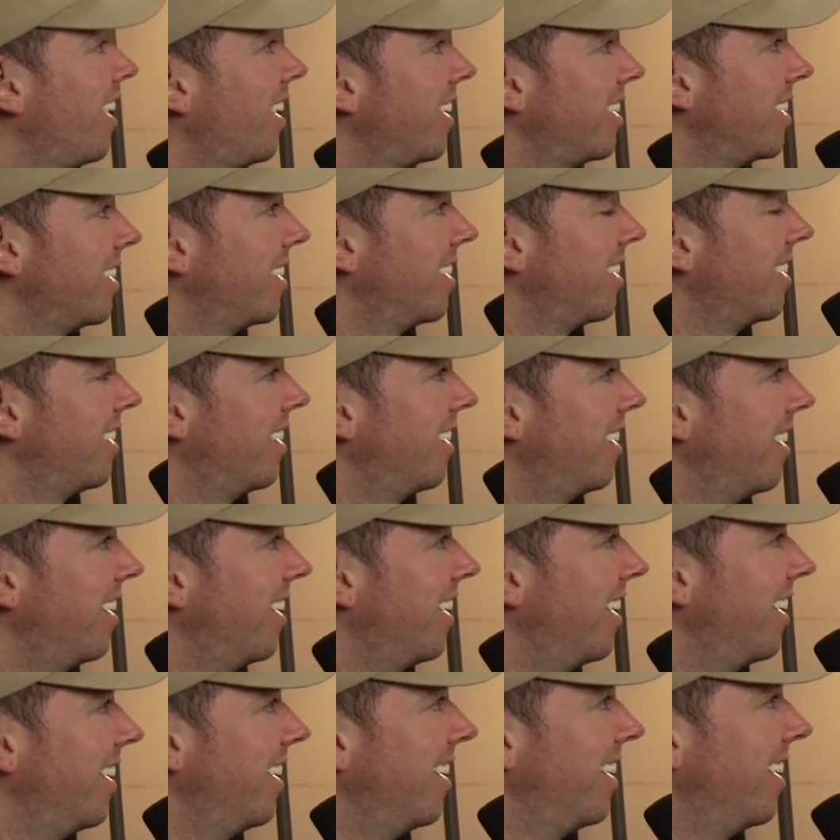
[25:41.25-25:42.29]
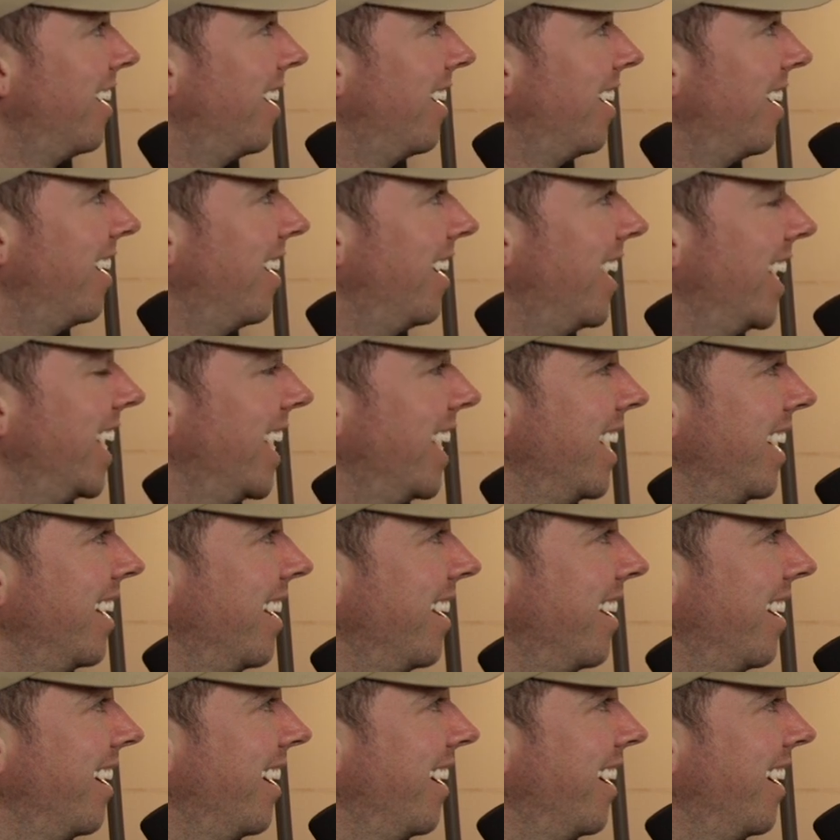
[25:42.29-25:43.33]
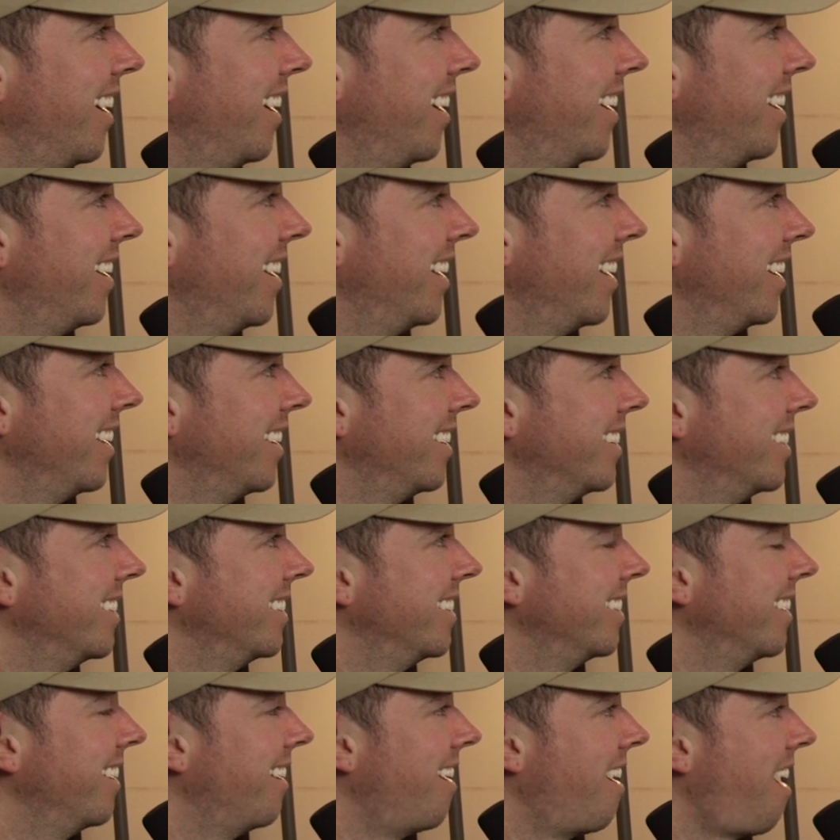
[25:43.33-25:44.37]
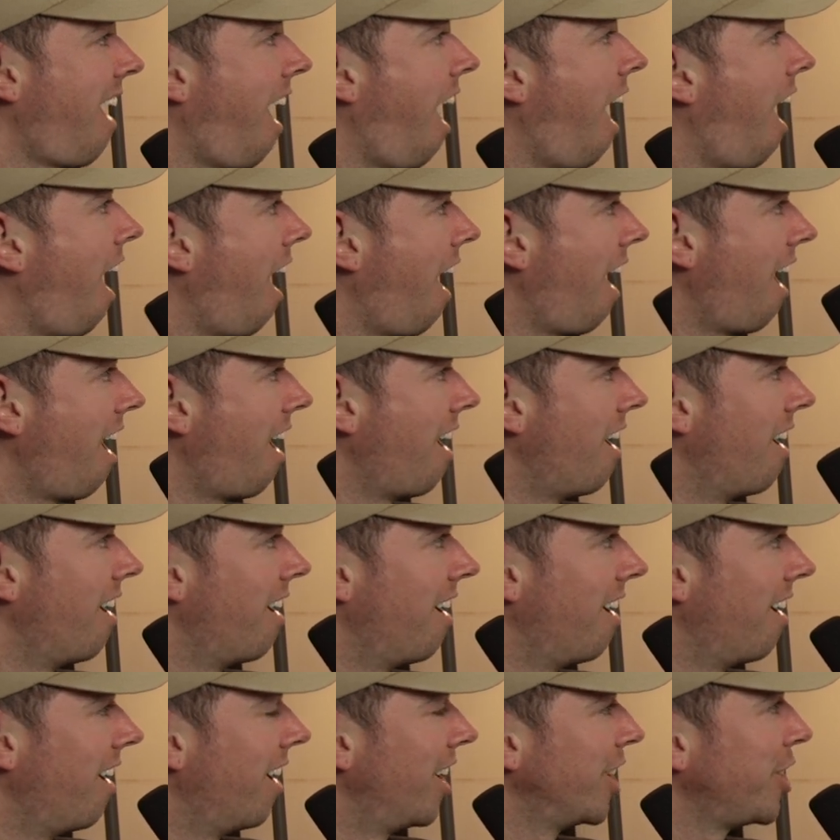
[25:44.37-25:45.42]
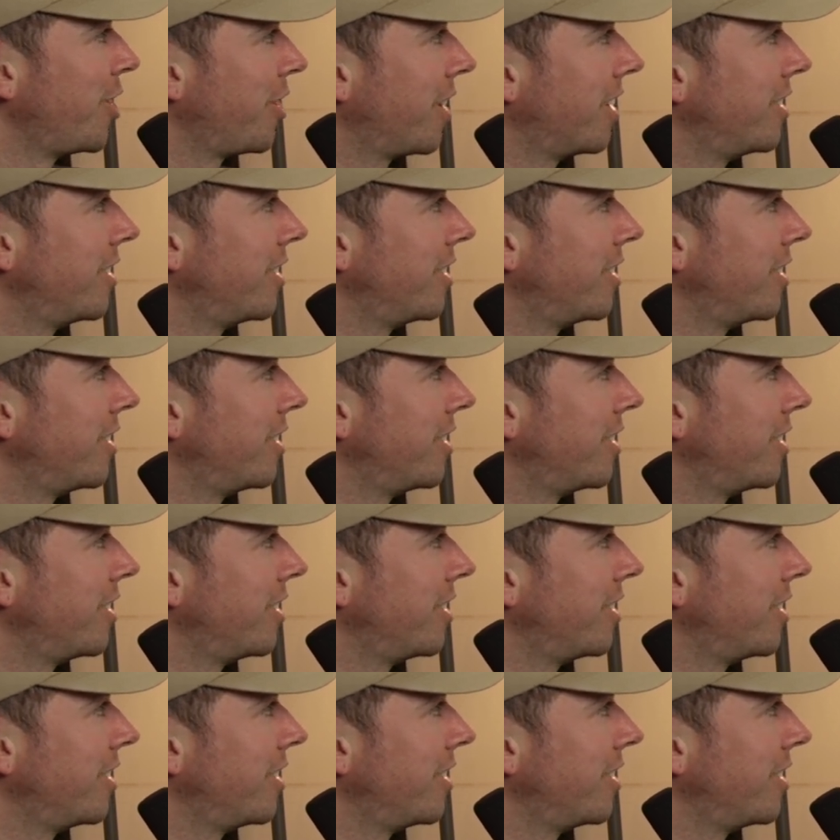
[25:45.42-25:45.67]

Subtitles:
Oh, and then you can log on to like some server and you can drive it around.